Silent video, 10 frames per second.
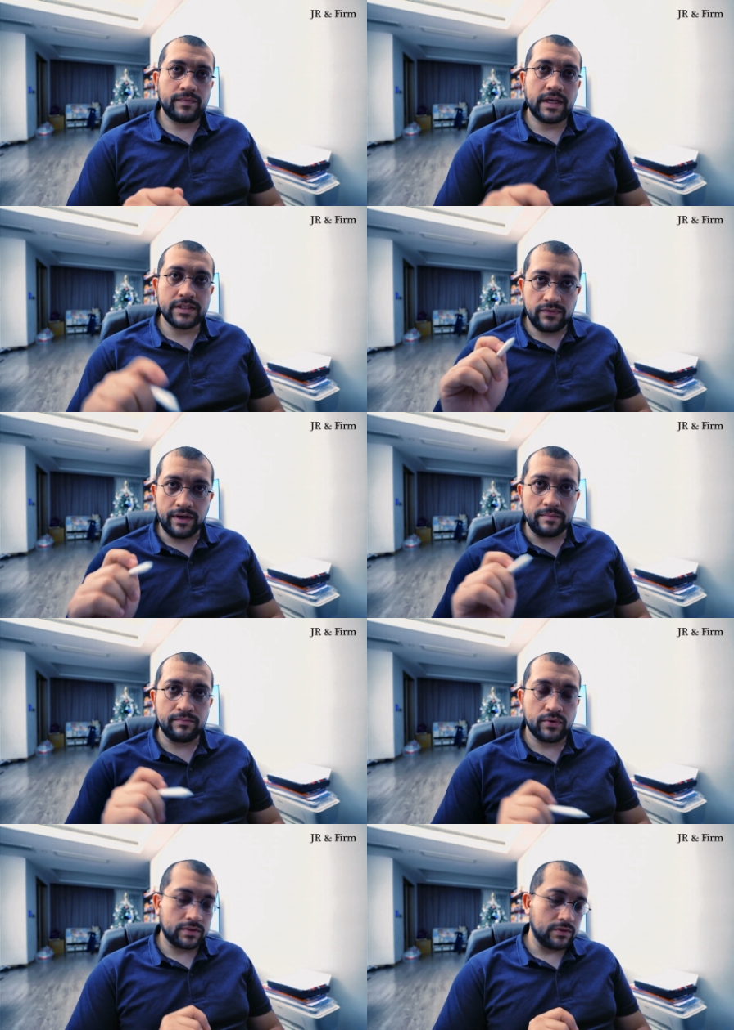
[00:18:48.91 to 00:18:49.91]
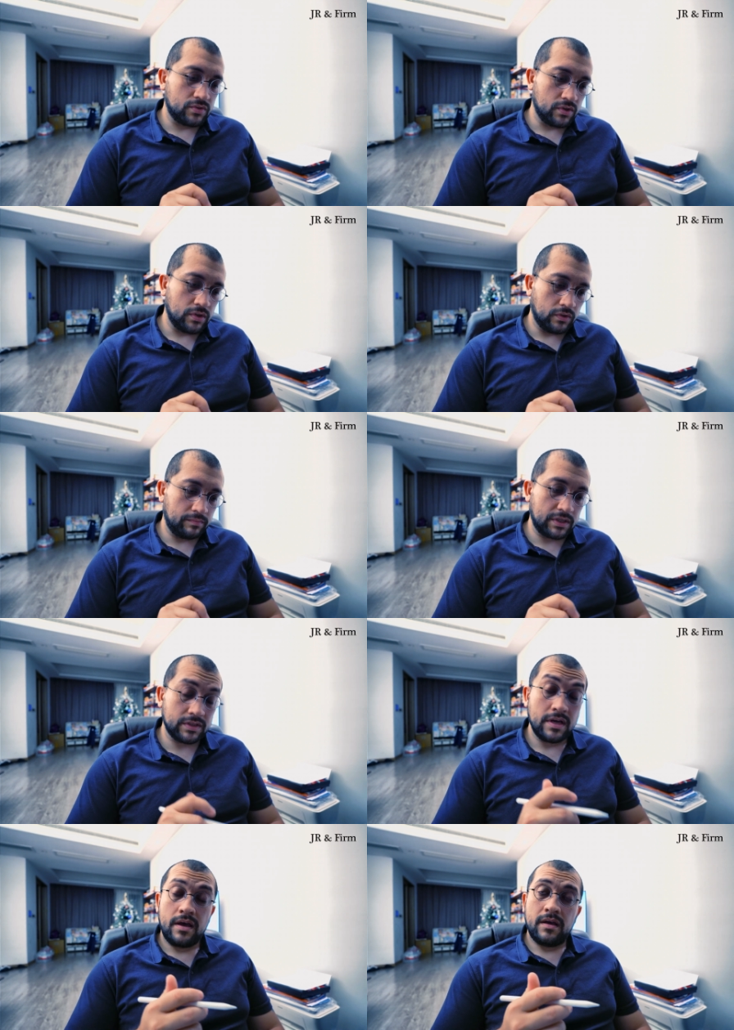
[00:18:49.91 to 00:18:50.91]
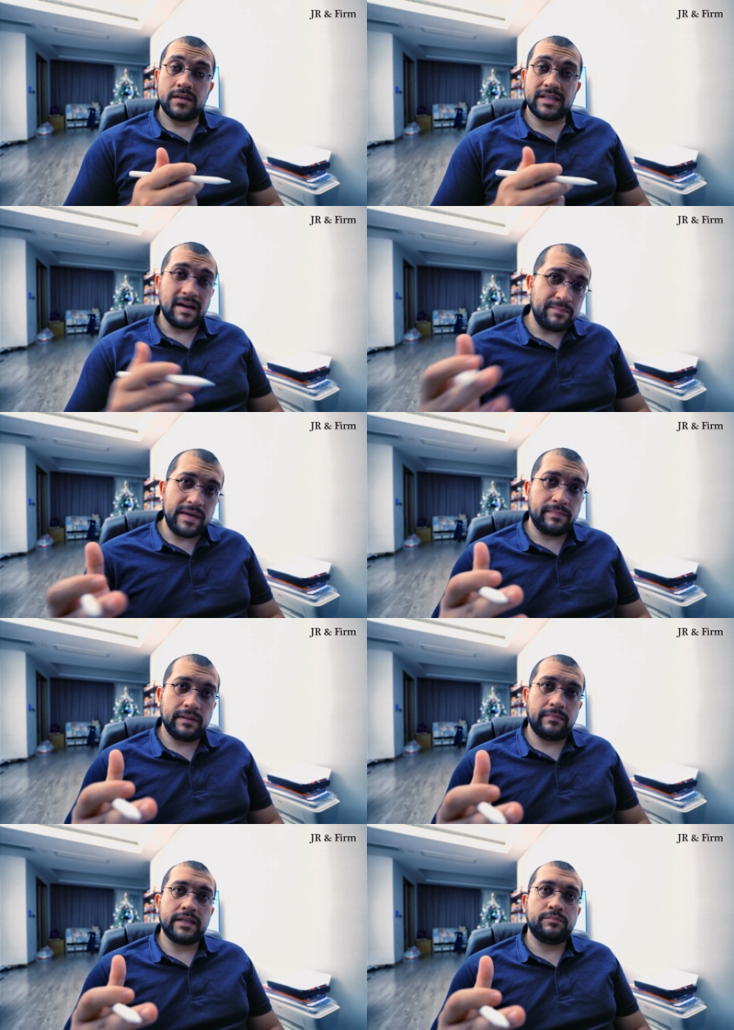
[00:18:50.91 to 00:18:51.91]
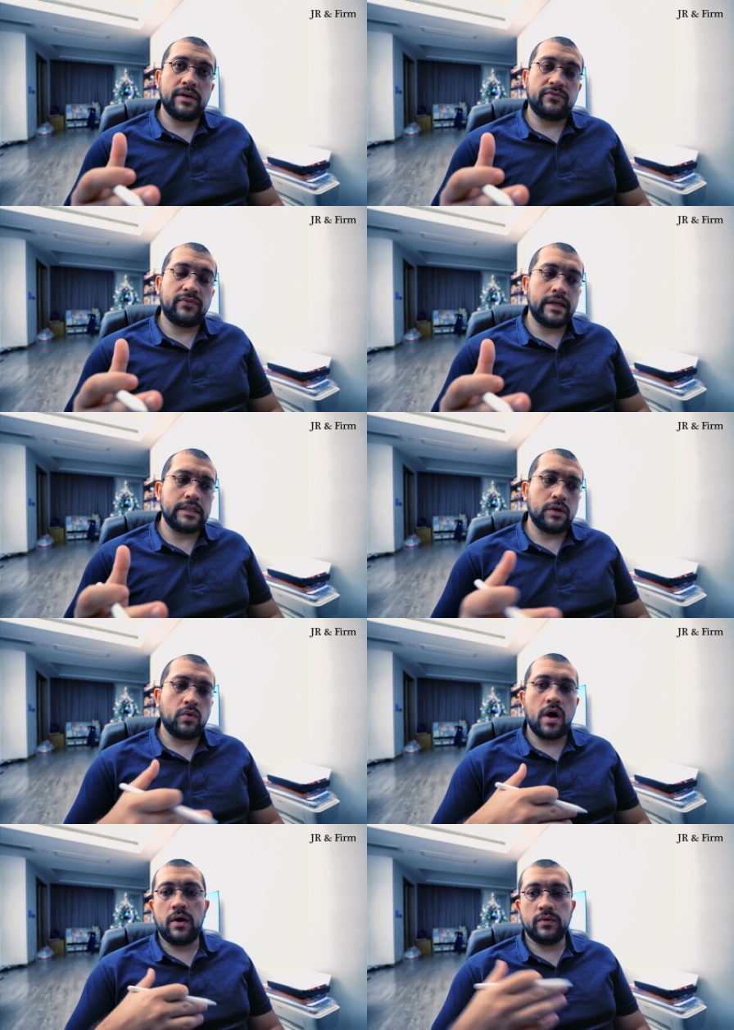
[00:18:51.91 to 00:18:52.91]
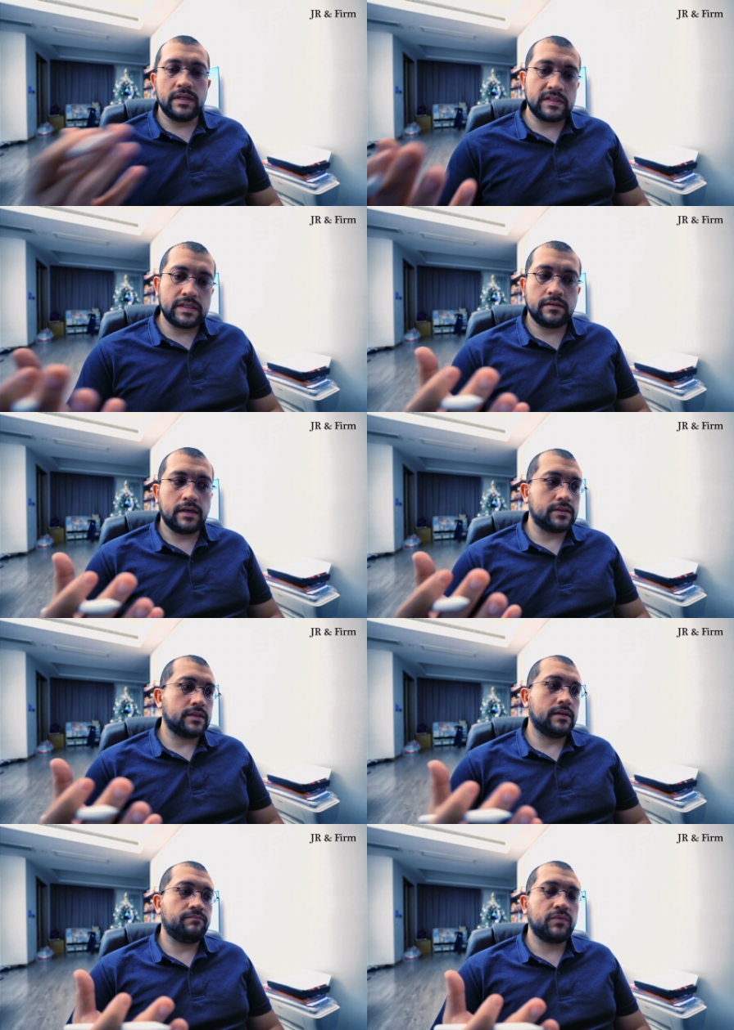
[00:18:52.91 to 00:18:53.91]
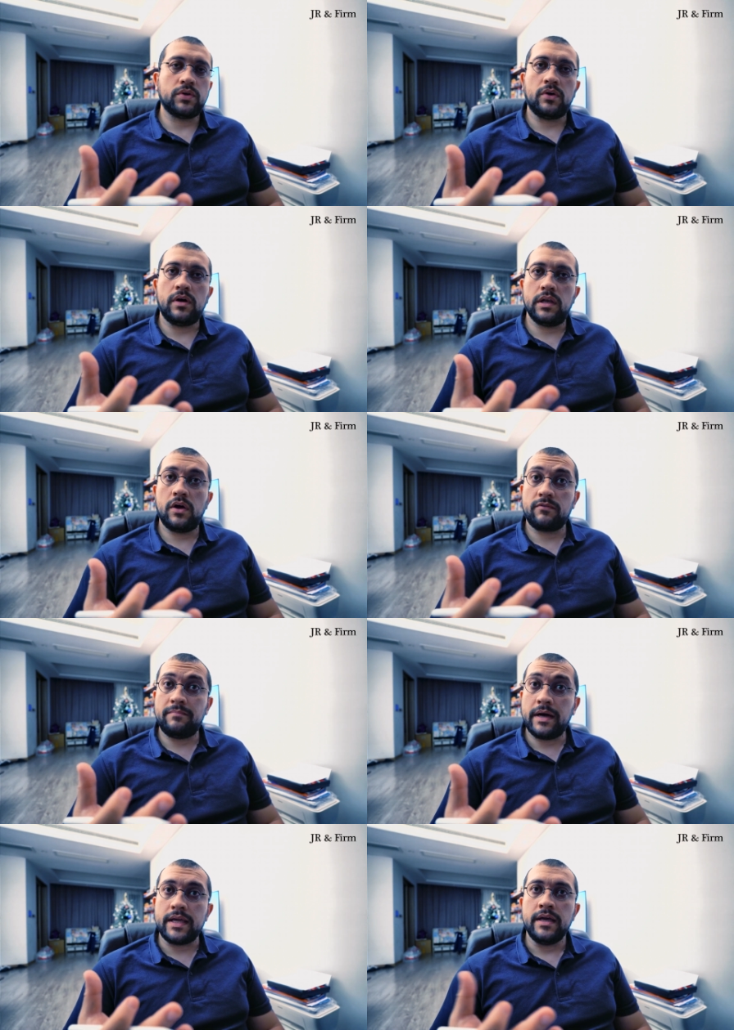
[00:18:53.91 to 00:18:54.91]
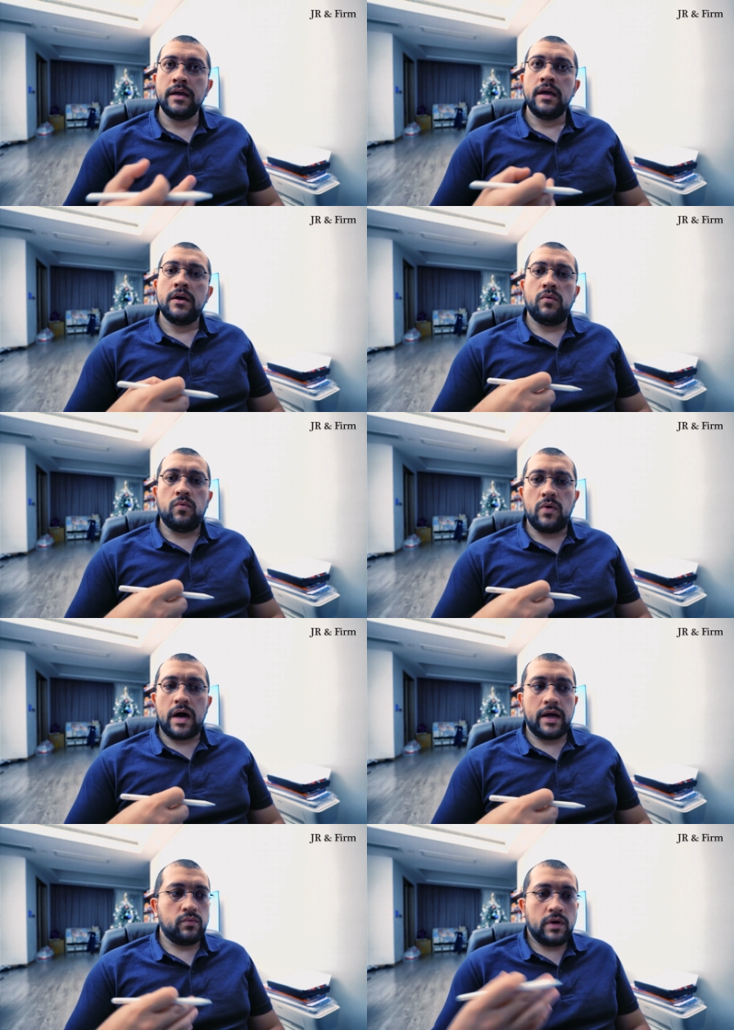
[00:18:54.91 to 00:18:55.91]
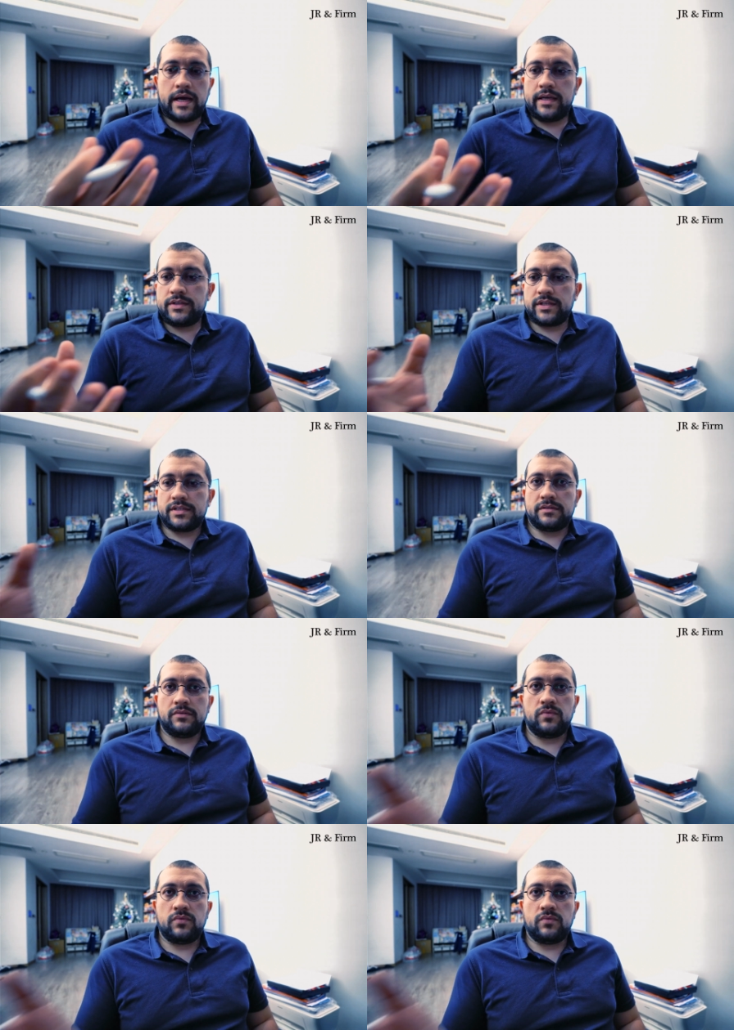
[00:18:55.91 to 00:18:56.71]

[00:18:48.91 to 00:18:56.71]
That's very important to note, because some people might be afraid that, wow, that's a a lot of money. Why would I just